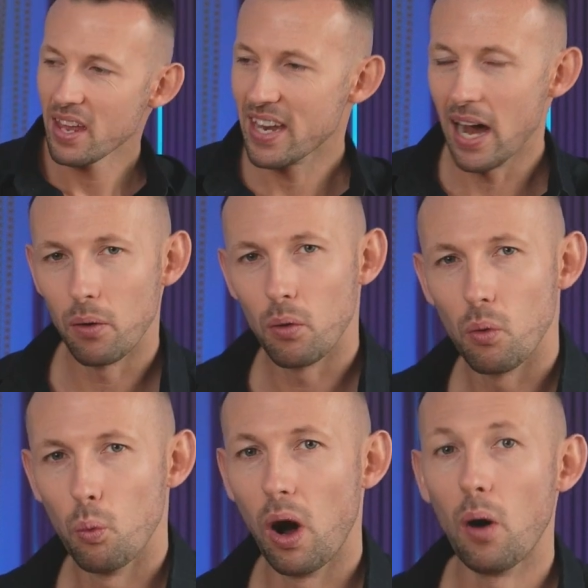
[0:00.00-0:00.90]
Now,
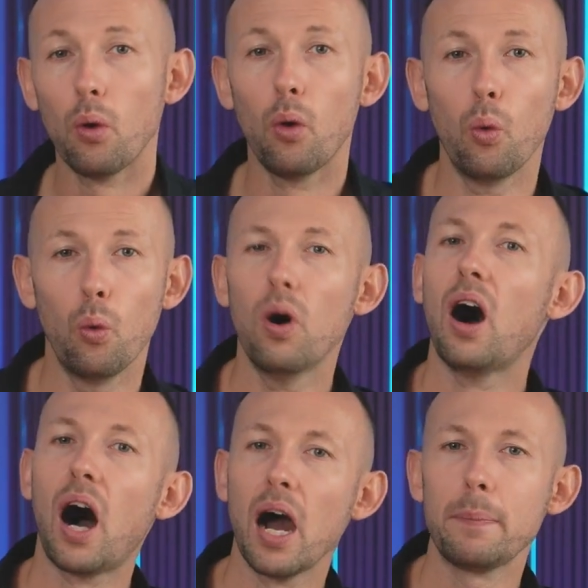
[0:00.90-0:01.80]
while all
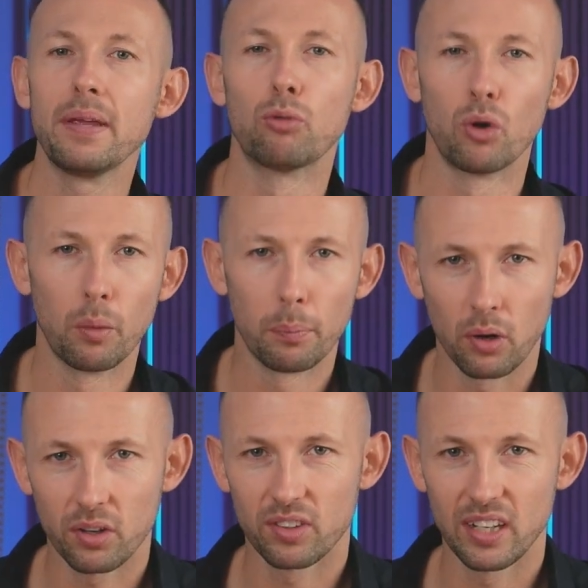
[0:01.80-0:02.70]
IP Royal
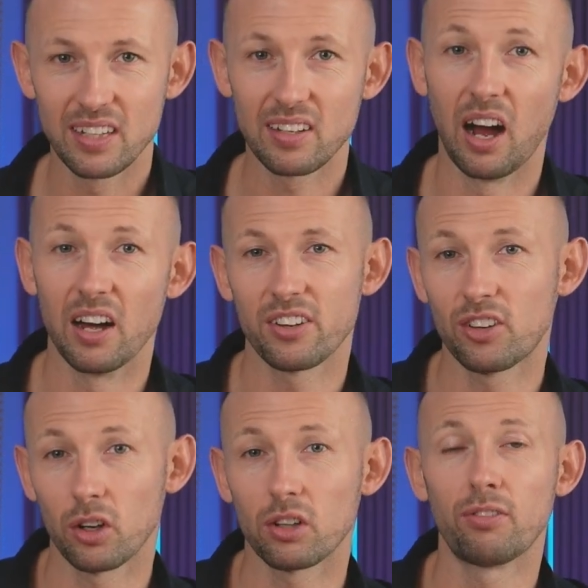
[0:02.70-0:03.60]
proxies are
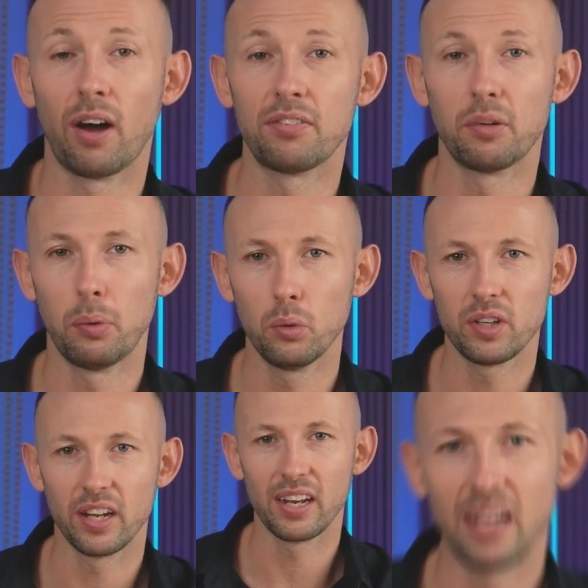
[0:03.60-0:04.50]
SOCKS 5
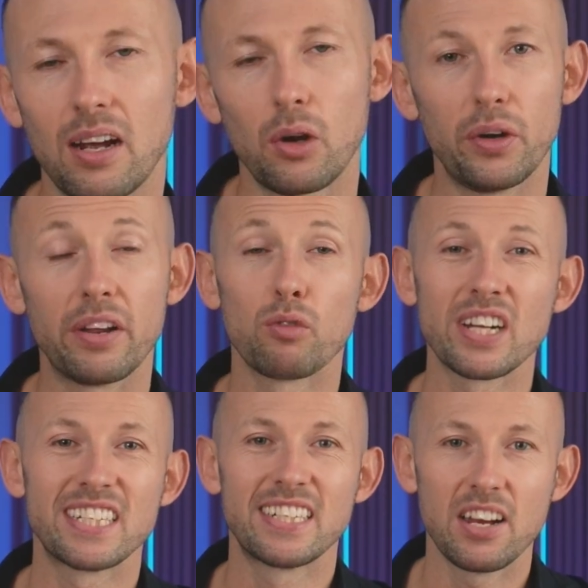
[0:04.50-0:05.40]
supported, including
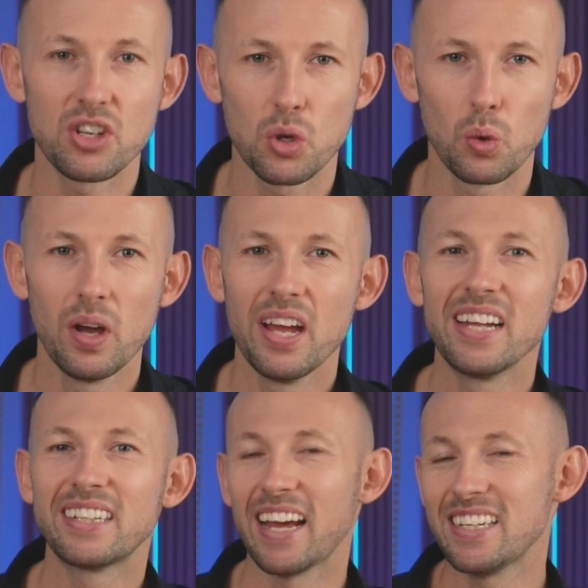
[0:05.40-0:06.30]
residential,
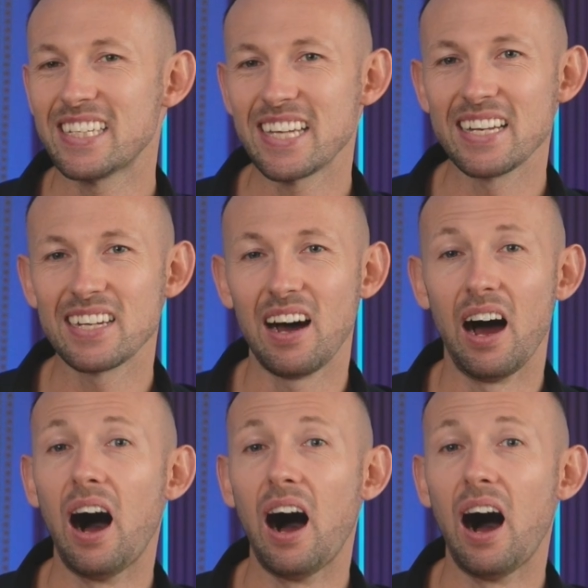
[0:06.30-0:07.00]
data center,